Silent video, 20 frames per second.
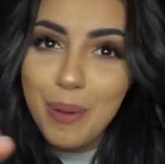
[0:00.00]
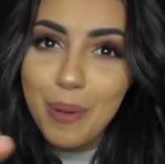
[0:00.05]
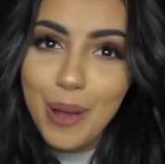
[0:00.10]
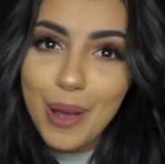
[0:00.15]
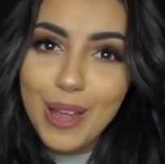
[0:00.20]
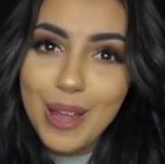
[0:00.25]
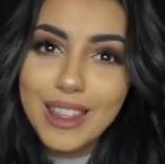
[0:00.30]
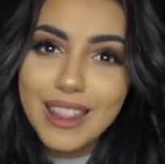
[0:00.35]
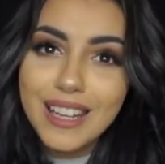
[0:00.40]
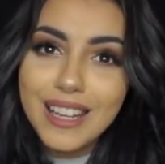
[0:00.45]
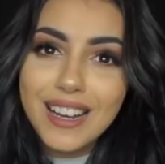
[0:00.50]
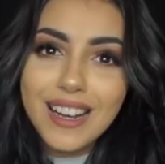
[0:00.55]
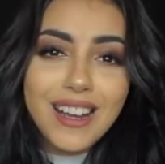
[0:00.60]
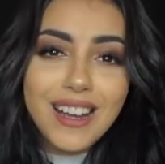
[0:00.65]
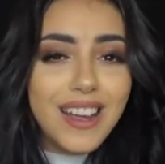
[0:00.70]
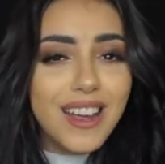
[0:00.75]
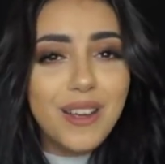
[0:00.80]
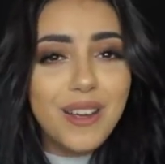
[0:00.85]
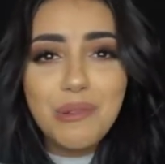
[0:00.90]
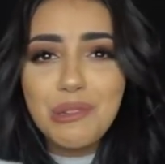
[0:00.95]
birth.
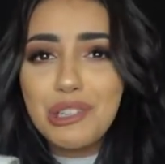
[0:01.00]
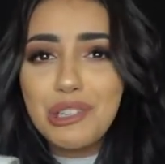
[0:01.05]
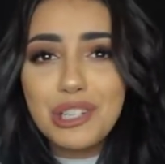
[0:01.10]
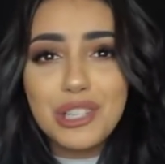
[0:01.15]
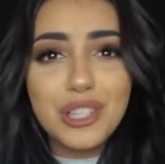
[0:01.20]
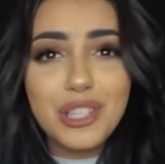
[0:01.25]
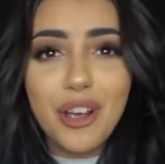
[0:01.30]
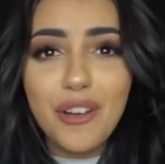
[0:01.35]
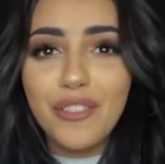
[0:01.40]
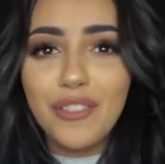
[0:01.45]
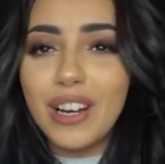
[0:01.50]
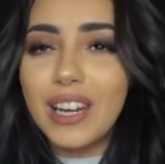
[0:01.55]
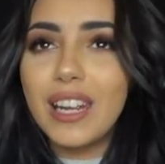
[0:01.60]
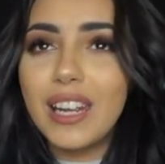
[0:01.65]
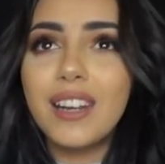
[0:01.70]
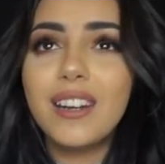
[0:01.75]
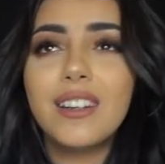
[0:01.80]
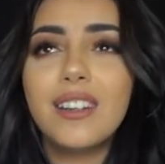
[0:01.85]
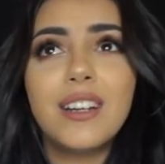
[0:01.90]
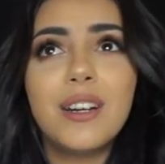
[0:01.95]
It was just so
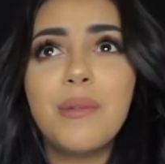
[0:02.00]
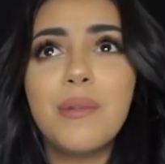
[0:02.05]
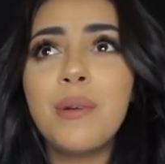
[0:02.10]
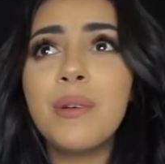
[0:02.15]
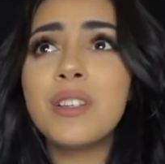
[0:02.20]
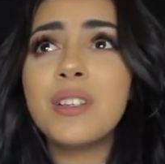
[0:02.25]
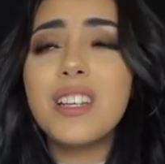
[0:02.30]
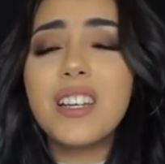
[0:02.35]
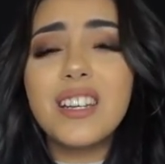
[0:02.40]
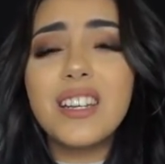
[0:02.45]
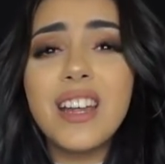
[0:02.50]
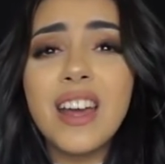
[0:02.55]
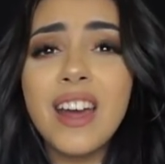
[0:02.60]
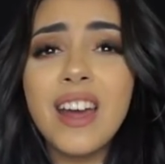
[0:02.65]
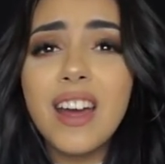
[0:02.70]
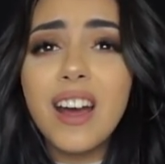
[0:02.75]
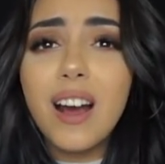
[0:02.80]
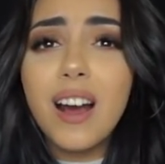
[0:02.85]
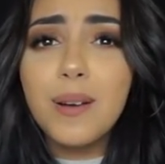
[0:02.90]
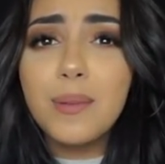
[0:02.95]
funny. We were sitting
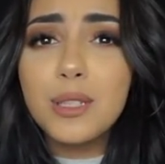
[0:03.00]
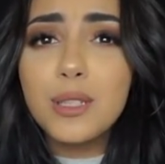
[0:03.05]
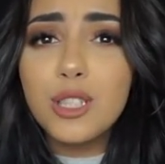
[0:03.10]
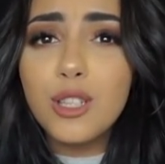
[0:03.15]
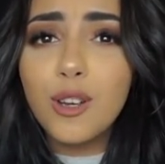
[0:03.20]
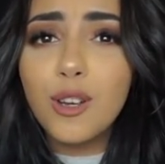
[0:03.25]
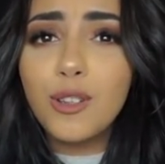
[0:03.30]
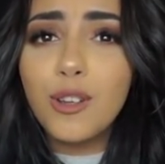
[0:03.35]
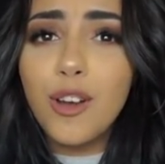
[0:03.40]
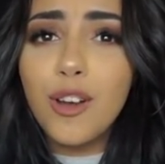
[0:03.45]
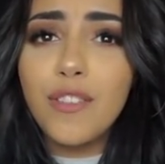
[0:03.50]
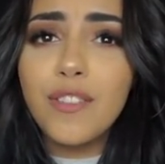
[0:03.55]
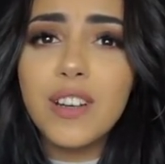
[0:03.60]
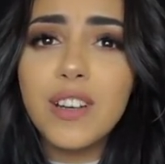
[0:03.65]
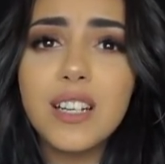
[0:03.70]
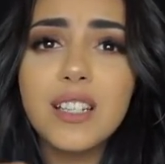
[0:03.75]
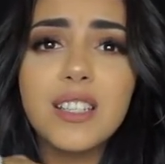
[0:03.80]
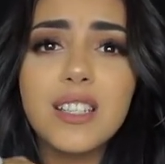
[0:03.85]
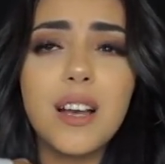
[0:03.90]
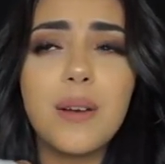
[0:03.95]
there, I was so
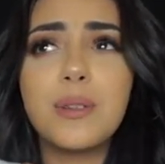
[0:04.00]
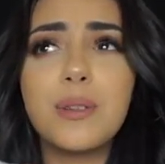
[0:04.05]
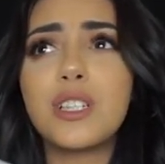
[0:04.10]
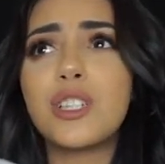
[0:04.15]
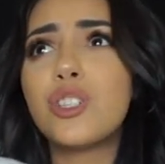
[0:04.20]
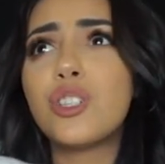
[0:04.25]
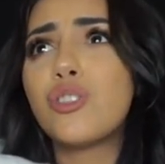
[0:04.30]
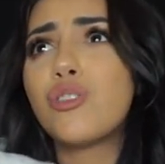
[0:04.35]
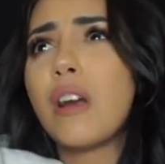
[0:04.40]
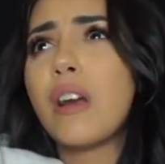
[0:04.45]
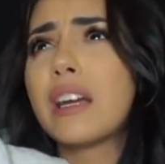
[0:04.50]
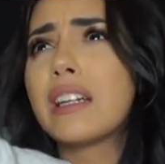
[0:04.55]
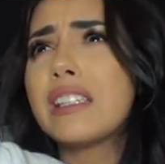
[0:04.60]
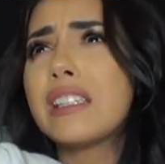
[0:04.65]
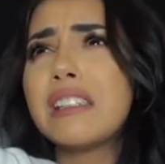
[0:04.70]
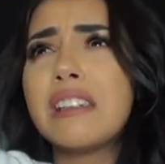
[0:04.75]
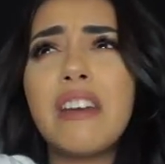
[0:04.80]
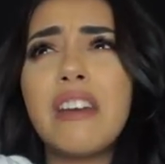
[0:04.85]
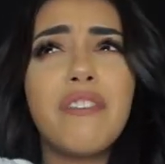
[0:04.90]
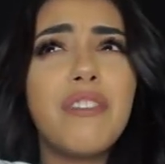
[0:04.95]
nervous. I was
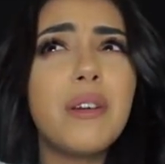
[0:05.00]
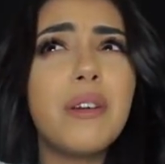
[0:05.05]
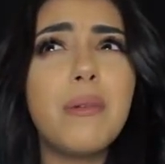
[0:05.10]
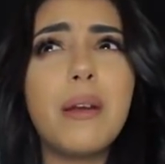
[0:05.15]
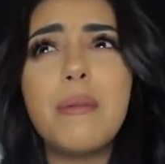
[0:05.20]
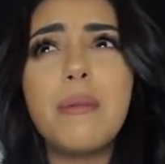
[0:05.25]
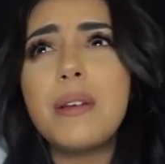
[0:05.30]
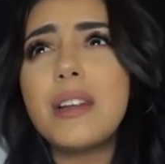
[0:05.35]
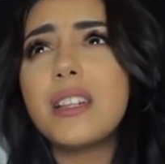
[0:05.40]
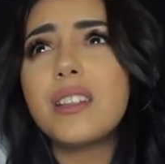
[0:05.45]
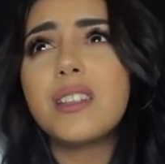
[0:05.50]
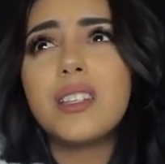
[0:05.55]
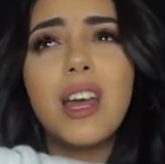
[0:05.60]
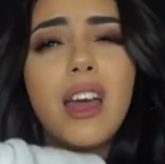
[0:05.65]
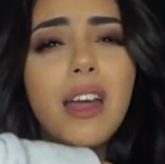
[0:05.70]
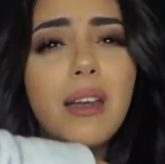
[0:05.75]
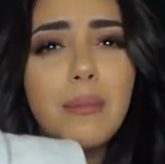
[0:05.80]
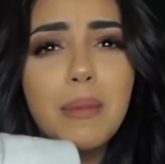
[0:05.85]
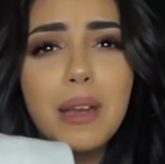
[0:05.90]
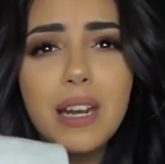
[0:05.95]
contracting every maybe
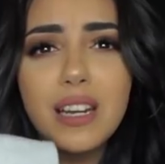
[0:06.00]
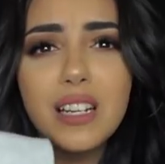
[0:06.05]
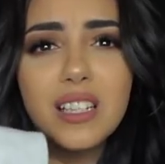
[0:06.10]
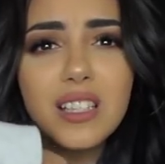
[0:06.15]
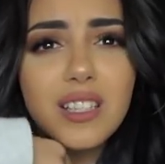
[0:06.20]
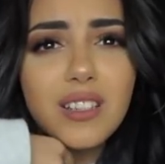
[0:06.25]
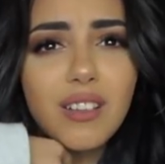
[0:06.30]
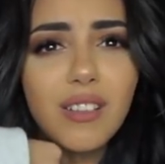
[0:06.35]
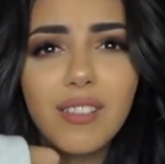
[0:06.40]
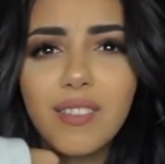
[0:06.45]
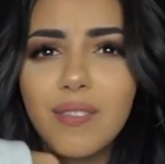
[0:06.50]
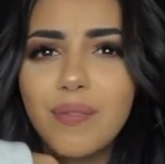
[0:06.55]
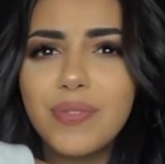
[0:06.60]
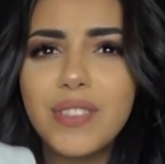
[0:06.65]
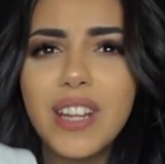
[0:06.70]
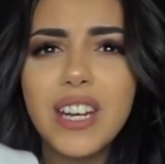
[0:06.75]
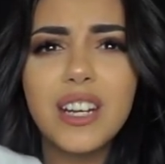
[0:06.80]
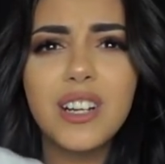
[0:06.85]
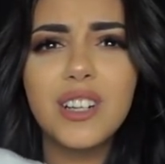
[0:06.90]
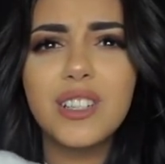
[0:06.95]
10 minutes.
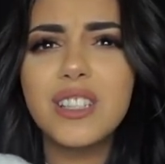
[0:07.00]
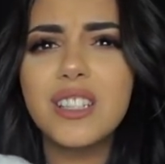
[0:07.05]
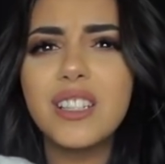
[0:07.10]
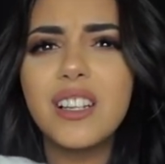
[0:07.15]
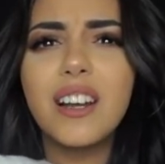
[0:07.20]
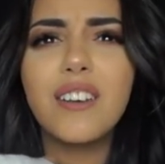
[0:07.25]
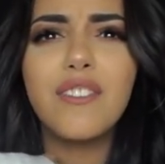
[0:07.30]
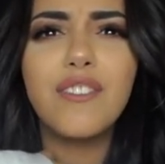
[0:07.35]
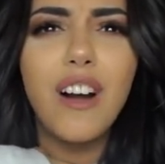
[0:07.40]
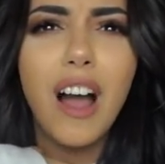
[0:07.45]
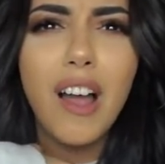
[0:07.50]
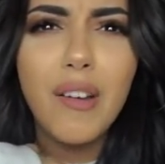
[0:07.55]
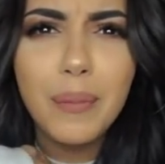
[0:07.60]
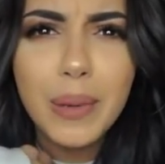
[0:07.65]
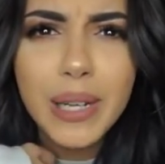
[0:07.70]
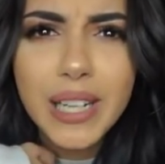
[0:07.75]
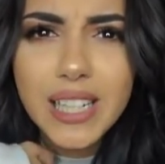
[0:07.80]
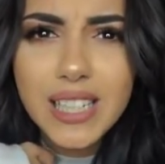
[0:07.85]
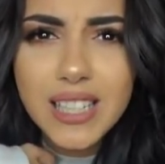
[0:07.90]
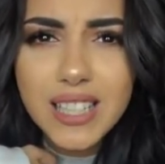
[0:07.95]
And then it got to like 5
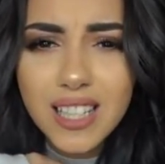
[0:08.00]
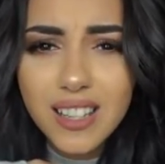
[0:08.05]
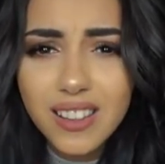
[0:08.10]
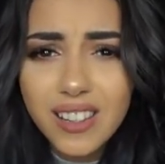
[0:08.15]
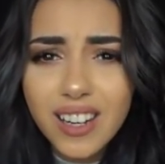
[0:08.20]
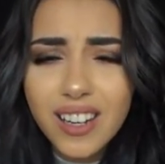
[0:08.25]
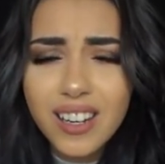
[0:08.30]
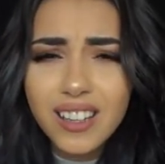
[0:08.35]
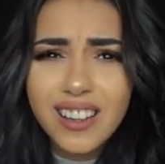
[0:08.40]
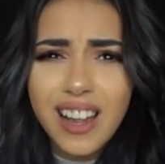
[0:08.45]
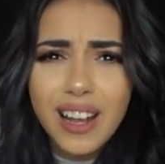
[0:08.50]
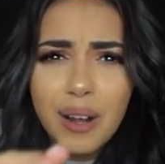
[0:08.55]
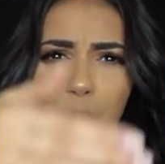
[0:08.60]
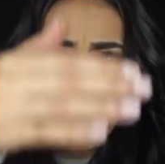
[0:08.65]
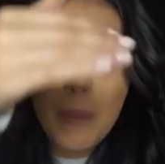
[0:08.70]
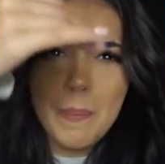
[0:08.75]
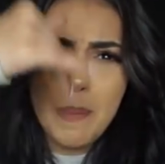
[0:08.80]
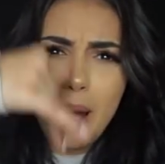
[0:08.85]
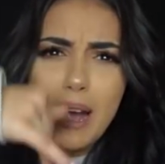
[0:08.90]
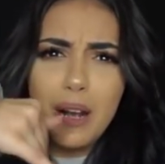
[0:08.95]
minutes, and then it like
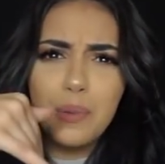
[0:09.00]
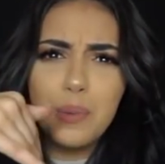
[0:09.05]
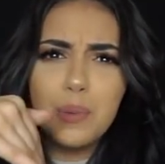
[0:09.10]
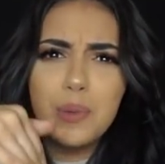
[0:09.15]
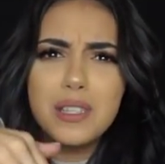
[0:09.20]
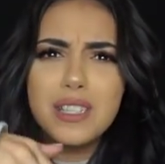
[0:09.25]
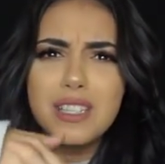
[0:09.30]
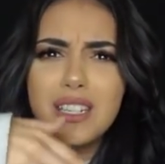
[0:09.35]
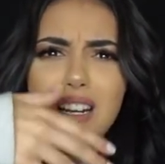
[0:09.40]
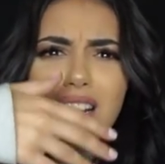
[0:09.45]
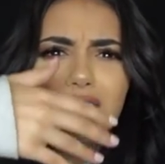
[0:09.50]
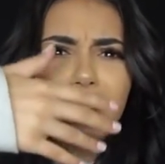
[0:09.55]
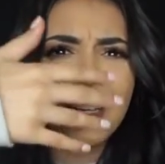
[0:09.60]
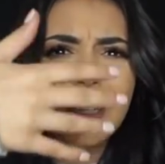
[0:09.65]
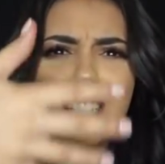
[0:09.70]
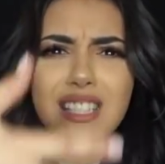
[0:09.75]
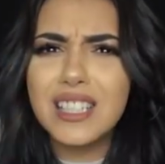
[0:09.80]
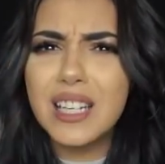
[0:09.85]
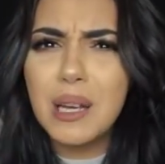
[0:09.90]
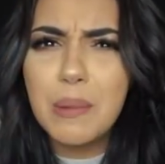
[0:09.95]
went backwards and I
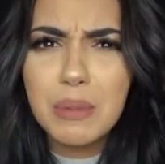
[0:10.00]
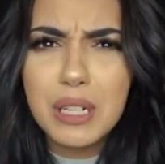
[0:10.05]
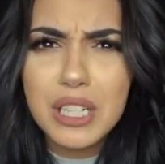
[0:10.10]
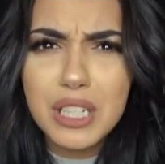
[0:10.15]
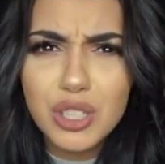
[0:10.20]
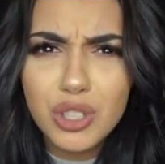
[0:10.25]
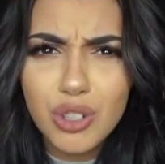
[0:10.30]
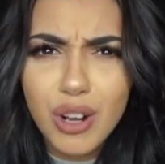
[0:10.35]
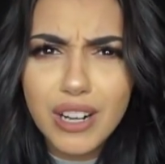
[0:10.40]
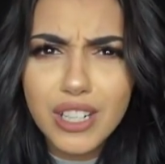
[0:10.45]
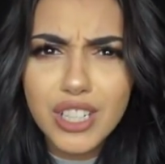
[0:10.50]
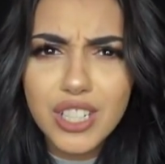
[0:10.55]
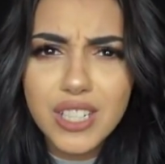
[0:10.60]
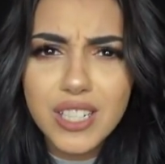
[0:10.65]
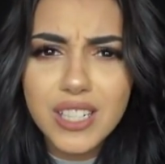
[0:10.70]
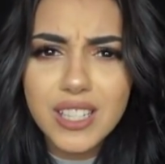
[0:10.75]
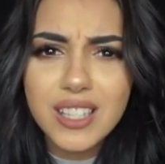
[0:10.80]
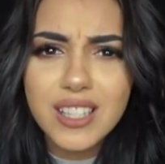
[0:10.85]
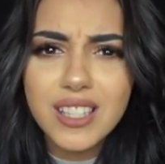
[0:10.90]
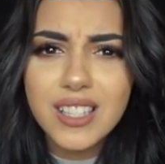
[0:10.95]
like skipped
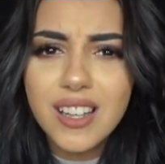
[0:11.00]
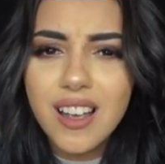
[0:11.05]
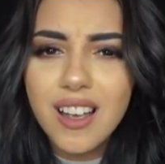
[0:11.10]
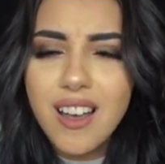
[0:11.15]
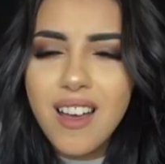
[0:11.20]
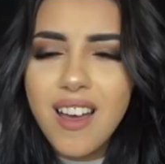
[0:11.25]
contractions.